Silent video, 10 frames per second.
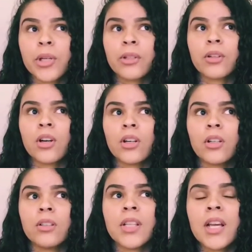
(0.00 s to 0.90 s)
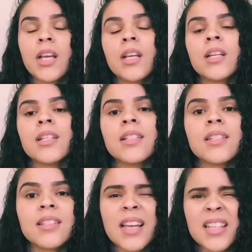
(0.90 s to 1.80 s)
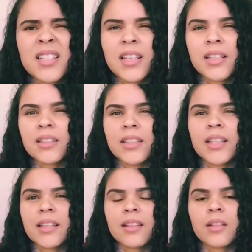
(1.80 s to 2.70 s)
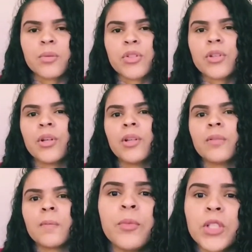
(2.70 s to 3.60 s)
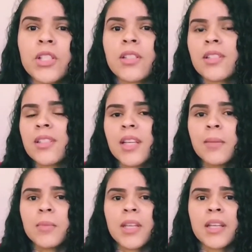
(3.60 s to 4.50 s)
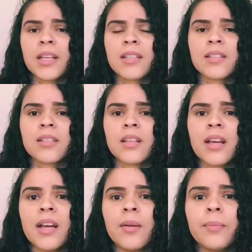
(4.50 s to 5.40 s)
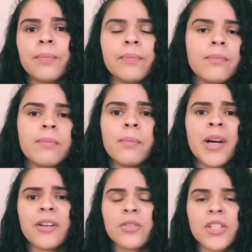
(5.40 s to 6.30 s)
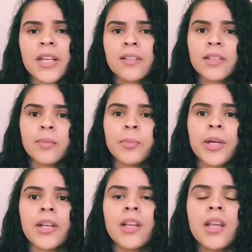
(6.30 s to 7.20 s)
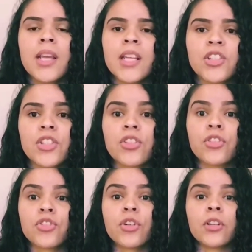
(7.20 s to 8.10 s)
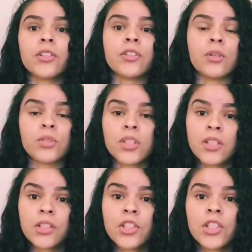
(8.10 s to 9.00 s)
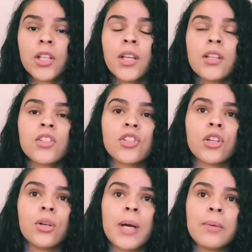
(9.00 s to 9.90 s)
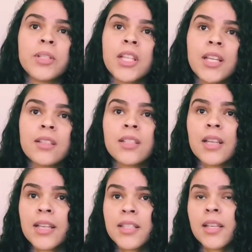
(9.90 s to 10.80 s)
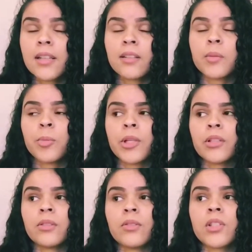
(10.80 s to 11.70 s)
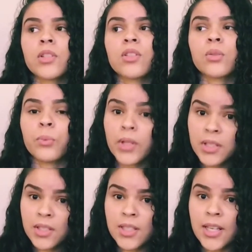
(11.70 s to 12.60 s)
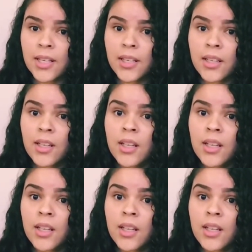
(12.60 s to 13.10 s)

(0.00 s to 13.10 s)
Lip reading: pill called dicycling, I think it was called, which is the same thing as monocycline, but it's just a stronger dosage. So I would take the dicycling pills once a day